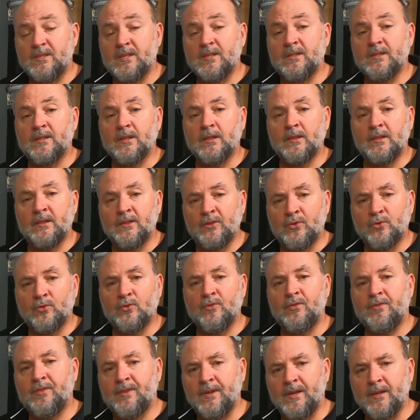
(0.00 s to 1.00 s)
the little
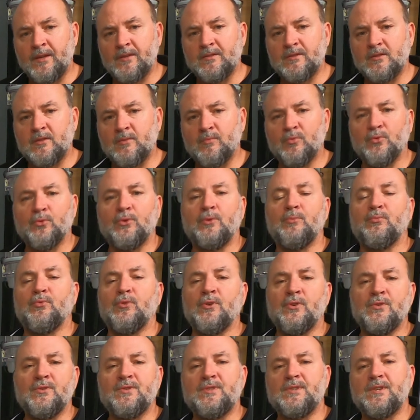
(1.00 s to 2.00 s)
things in the brewing
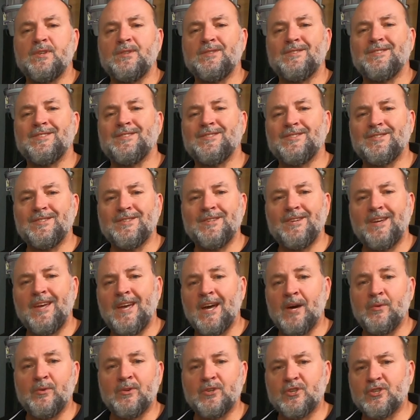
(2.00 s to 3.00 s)
process to see
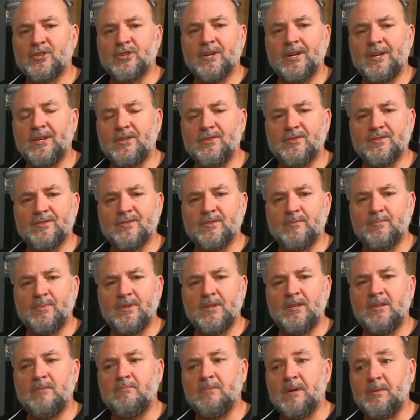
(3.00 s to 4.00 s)
how it changes the
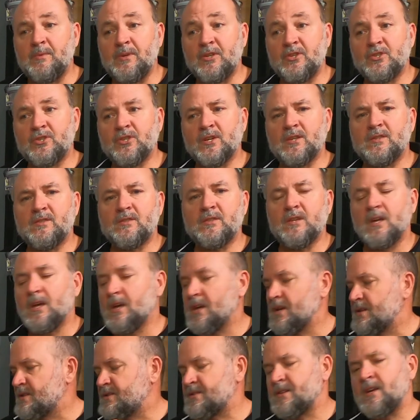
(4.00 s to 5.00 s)
beer. Maybe adjust
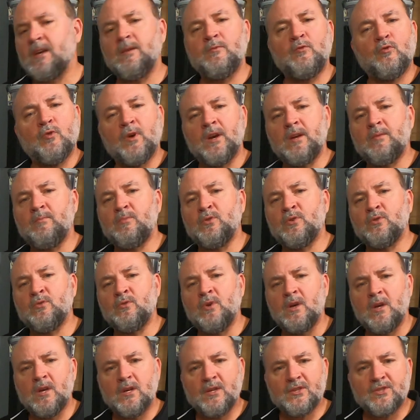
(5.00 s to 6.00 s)
same grain
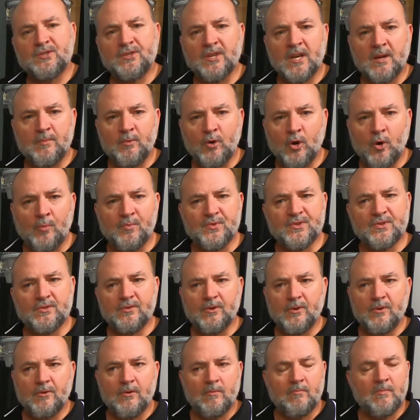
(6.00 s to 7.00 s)
bill, same hops.
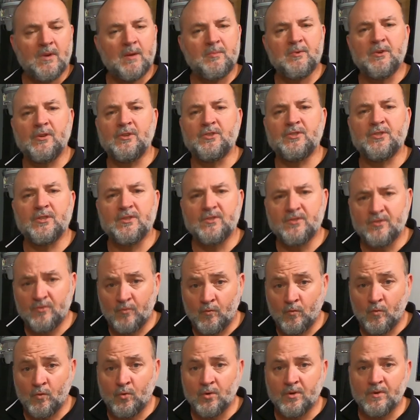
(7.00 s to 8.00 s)
Maybe I'll adjust the
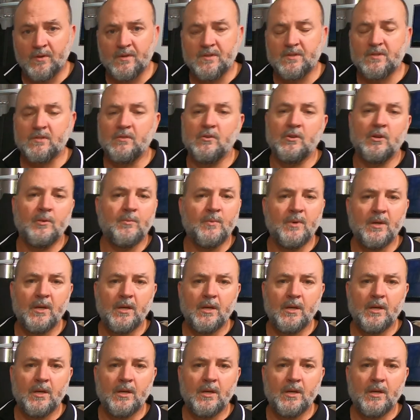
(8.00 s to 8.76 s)
water this time.